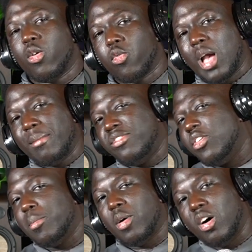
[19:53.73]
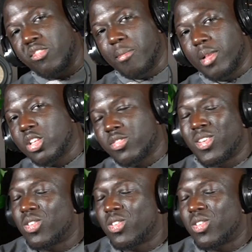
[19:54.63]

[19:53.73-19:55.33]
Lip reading: Robbie Football for Millersville